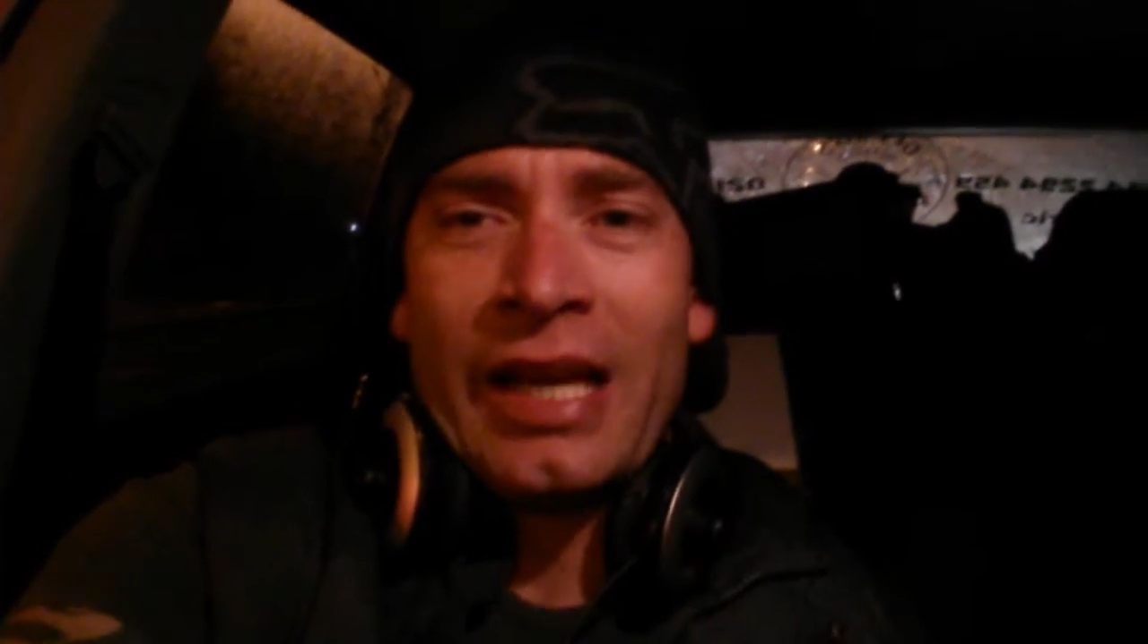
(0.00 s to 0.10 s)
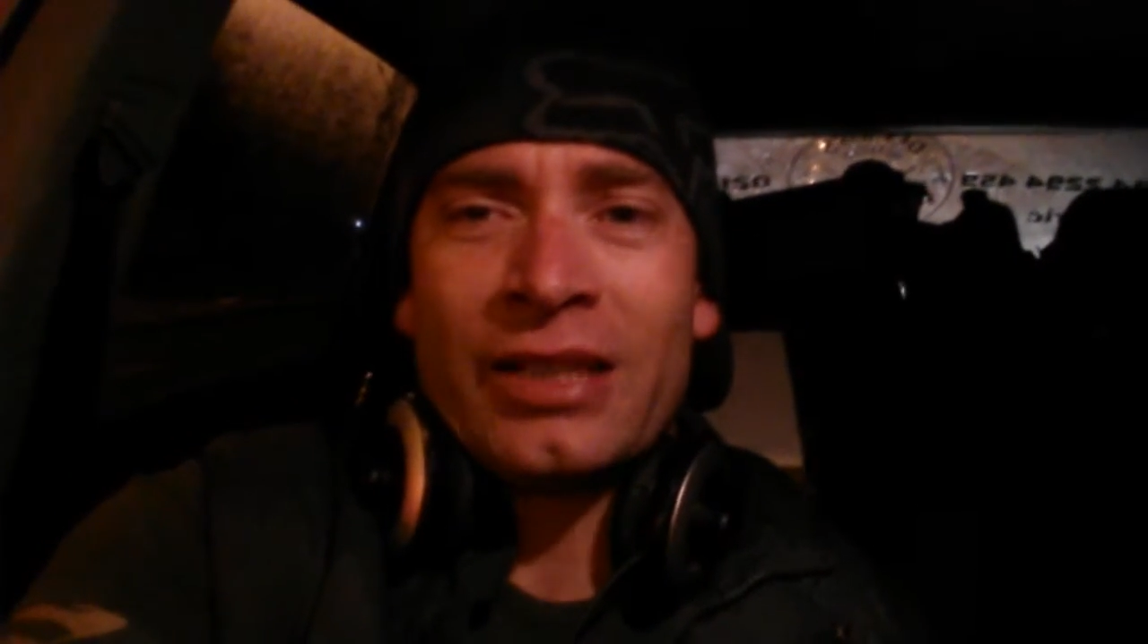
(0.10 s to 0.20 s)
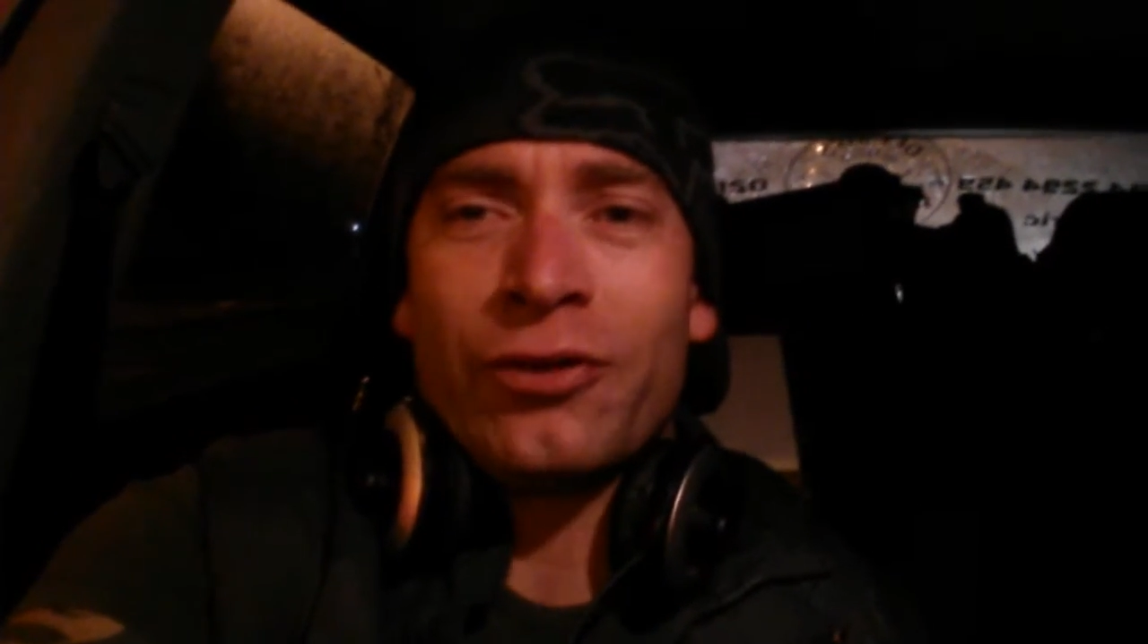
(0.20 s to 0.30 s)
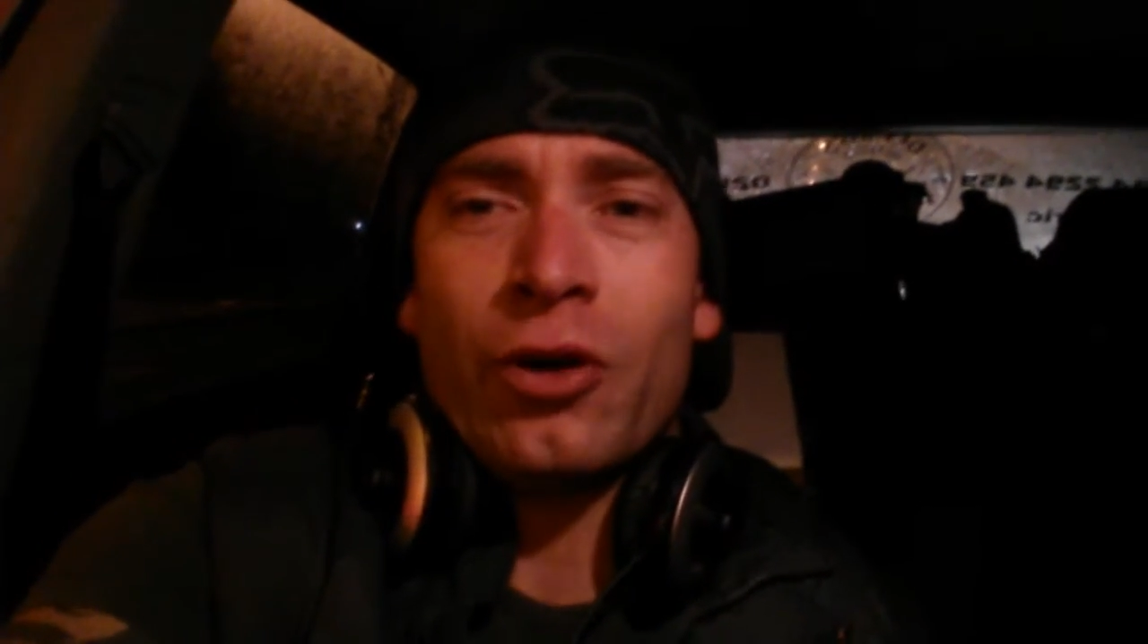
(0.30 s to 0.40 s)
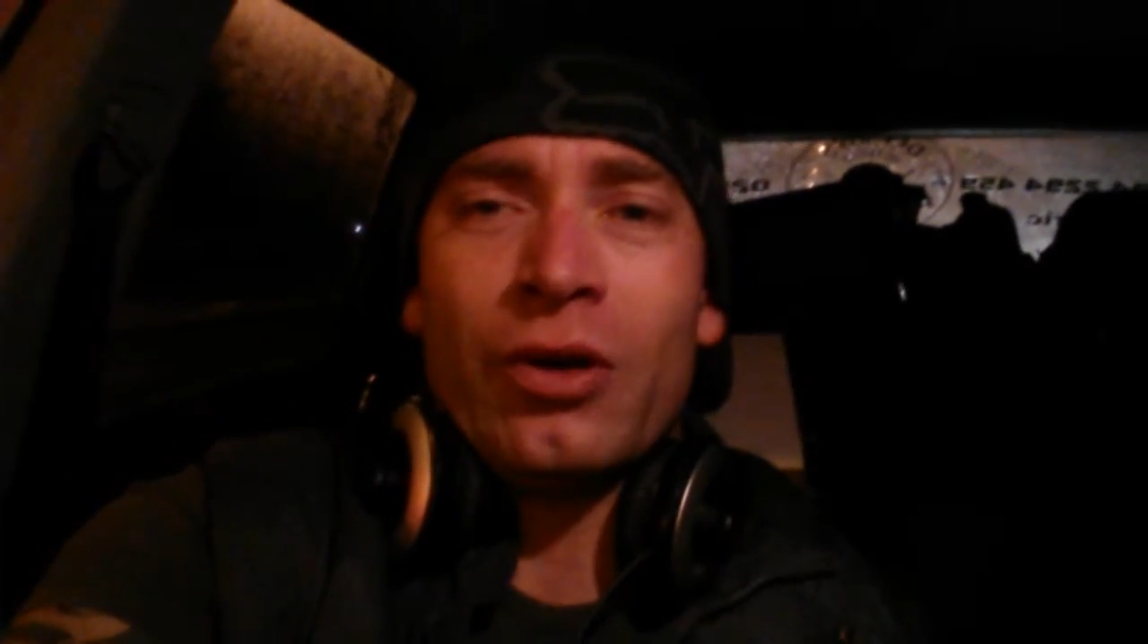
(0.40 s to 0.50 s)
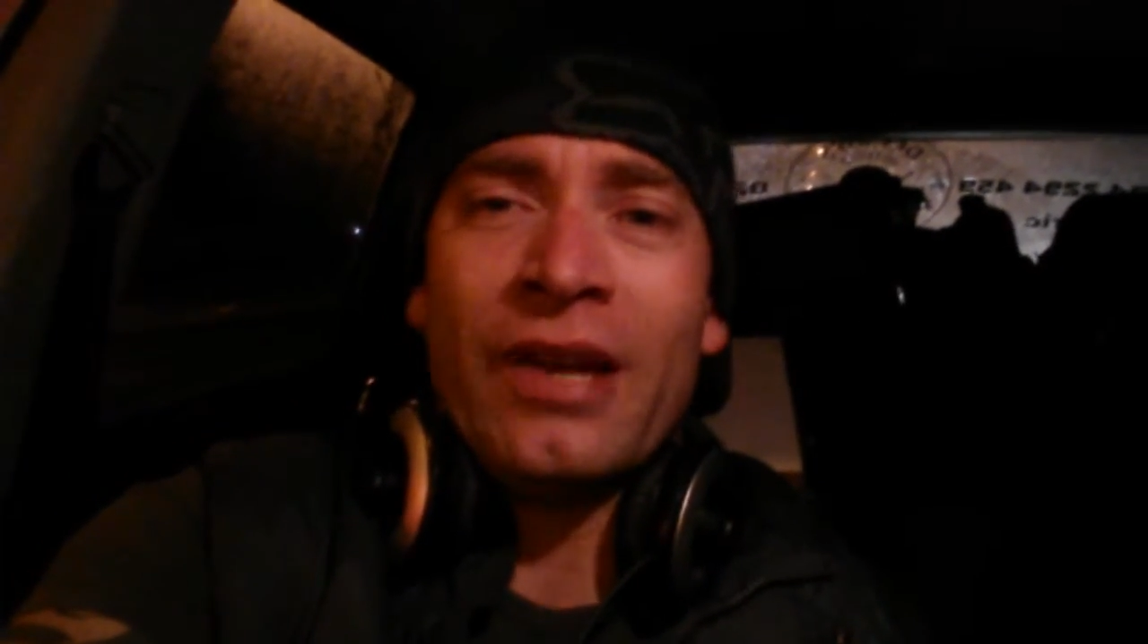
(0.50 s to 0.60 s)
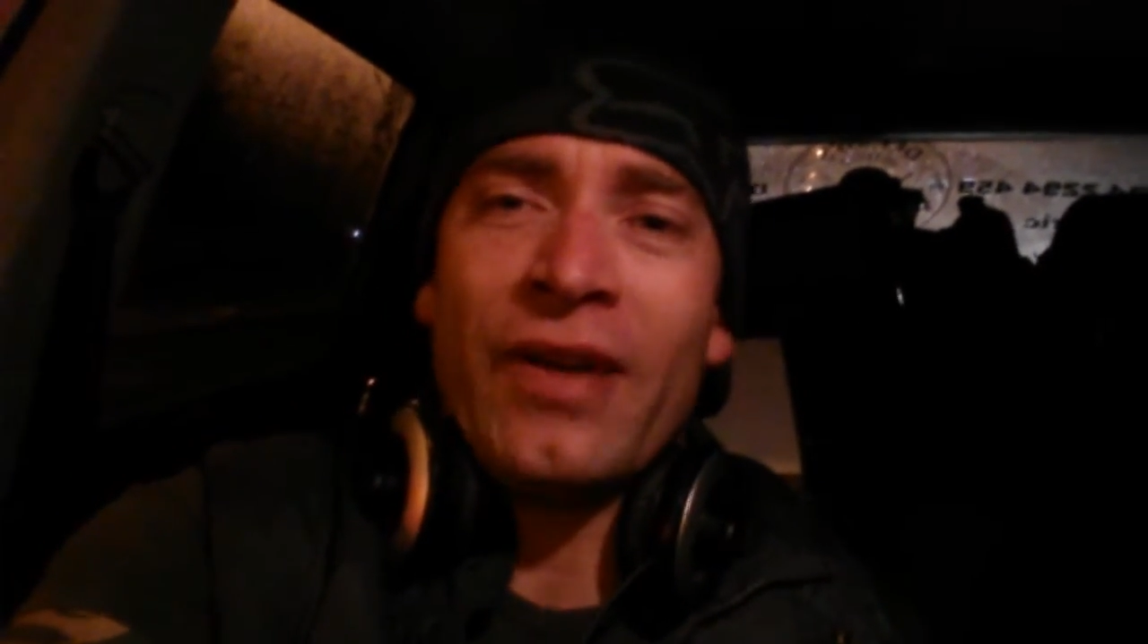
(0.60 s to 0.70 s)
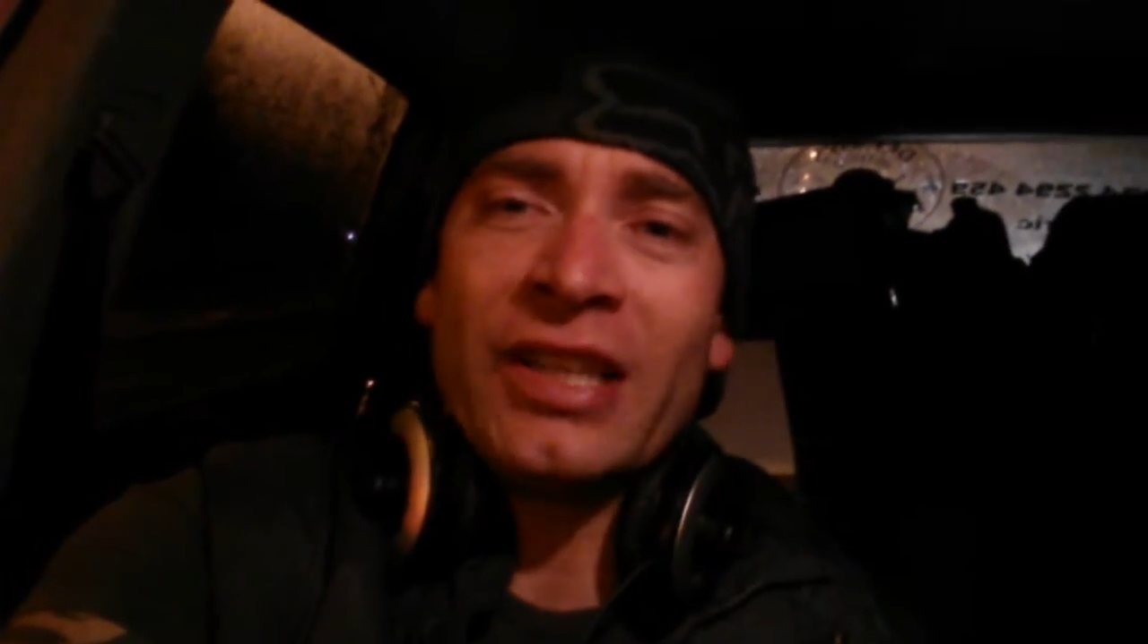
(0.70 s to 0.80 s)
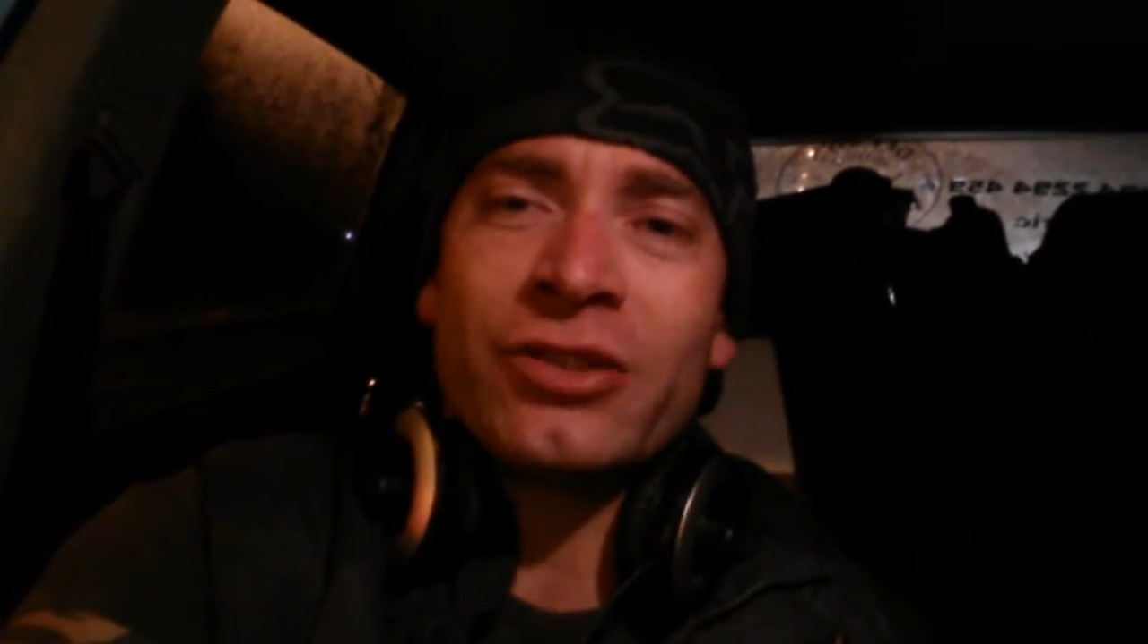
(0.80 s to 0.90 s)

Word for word: it's for Levi